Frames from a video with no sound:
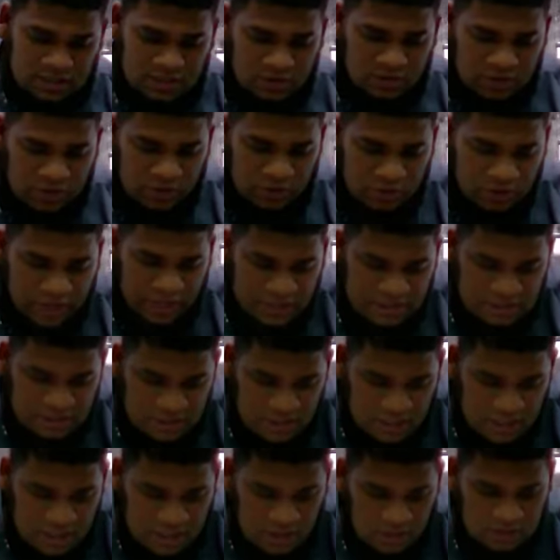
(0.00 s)
So here you can
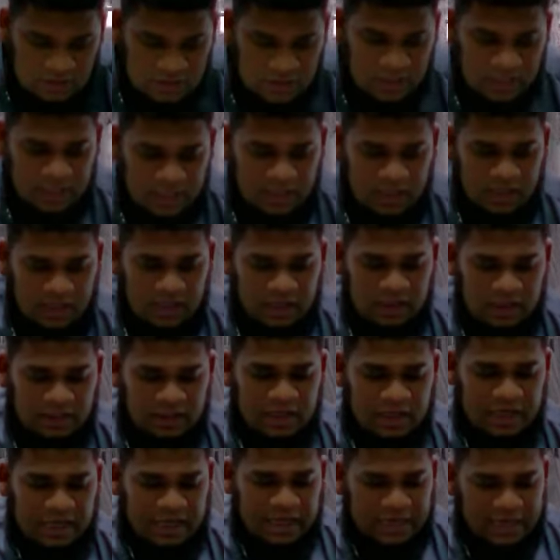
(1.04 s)
see, note
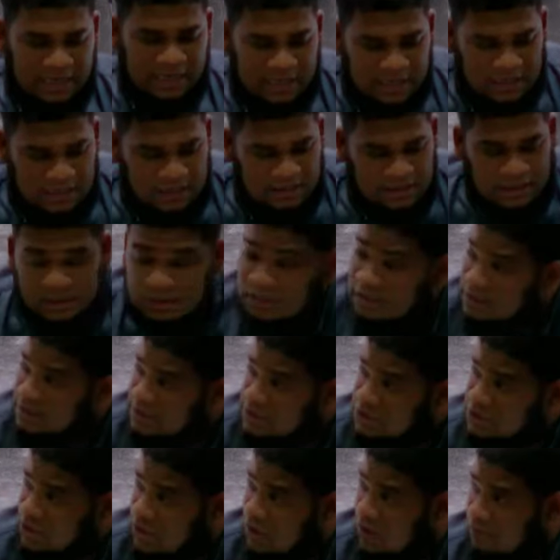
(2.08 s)
the
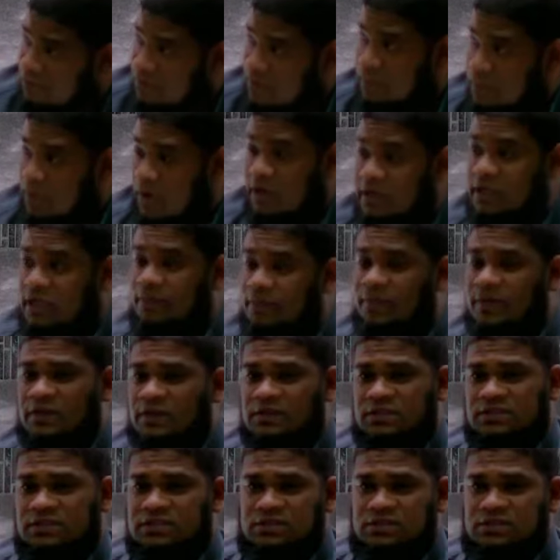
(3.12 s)
cleanliness of the body.